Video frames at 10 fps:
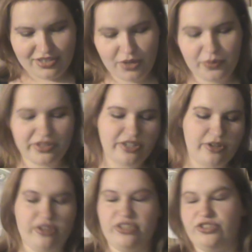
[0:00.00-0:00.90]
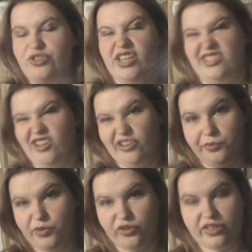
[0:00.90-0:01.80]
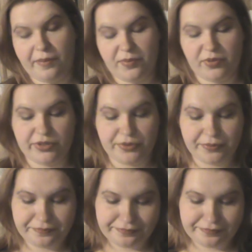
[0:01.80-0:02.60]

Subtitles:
So would the $2,000 computer. That'd be pretty cool.